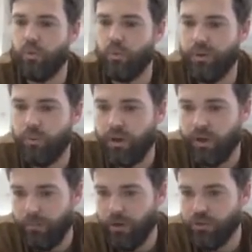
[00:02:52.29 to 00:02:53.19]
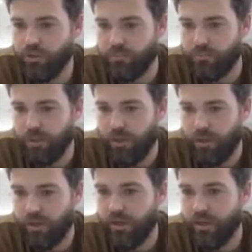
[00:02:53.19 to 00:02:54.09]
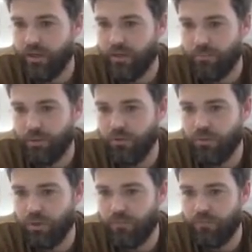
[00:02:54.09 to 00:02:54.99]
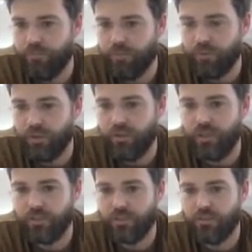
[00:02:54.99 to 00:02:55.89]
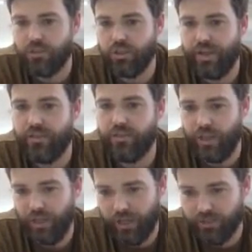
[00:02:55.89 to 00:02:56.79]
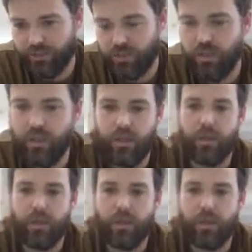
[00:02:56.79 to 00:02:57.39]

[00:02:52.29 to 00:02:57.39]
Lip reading: we want a motion block, again, our blue one. That's change X.